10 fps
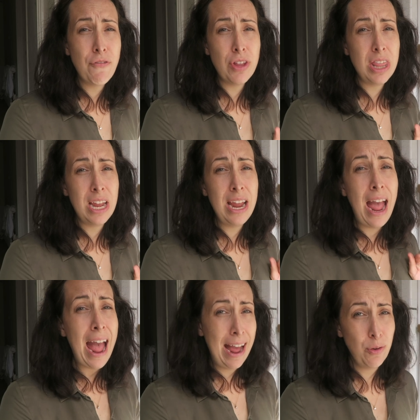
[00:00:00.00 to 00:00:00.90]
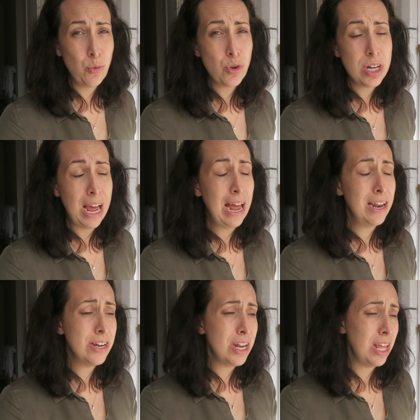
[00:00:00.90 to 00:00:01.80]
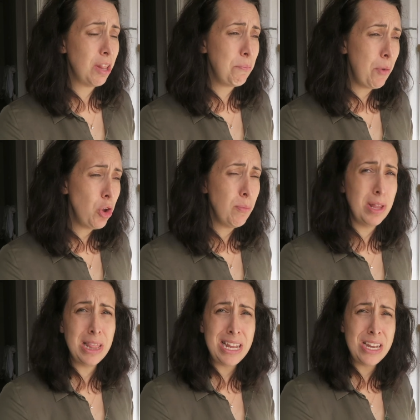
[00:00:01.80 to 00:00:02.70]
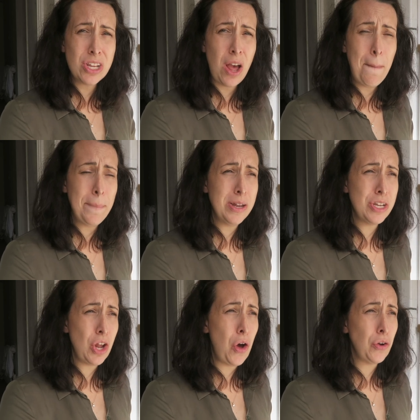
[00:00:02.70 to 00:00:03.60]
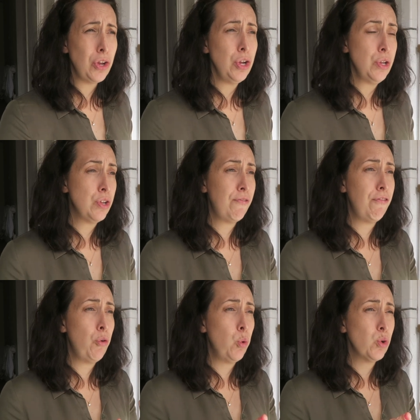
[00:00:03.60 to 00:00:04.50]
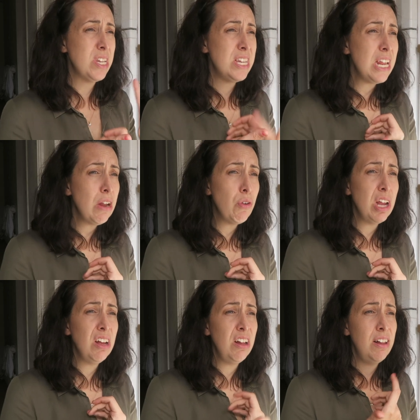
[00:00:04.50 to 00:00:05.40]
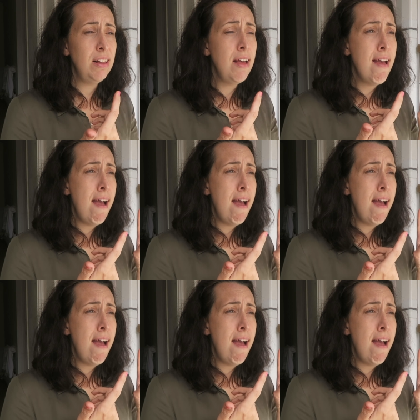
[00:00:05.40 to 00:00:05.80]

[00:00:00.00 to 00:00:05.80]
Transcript: everything out. And at the moment, these cupboards are used for cereal,